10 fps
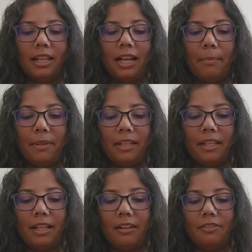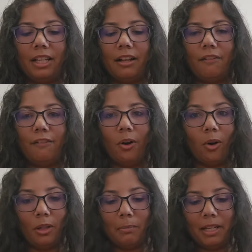I'm thinking of like a
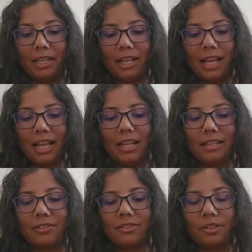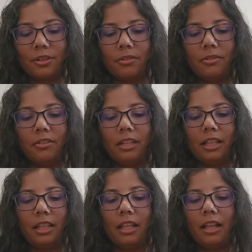fall bucket hat. So
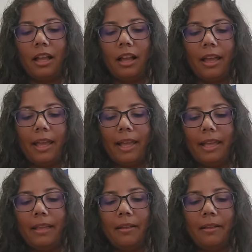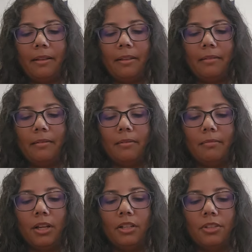I'm
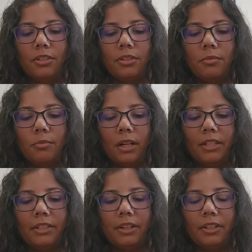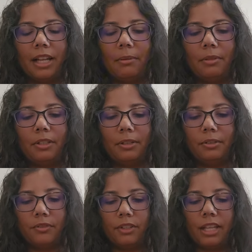not sure what yarn I will
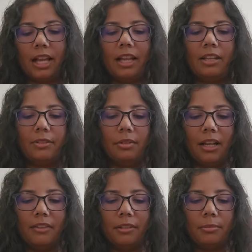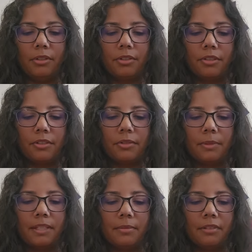use for that. I do have some Hirschner
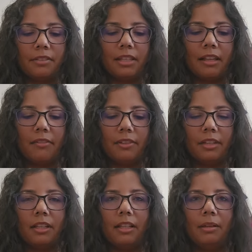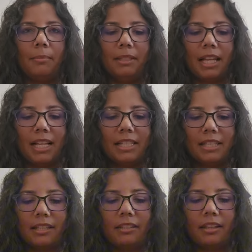Sweet Swirls left, but that's
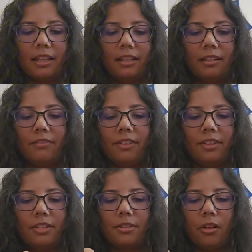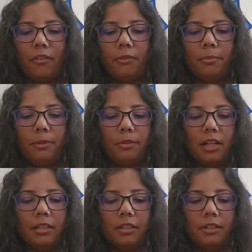in like a very soft blue
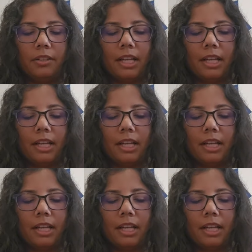color.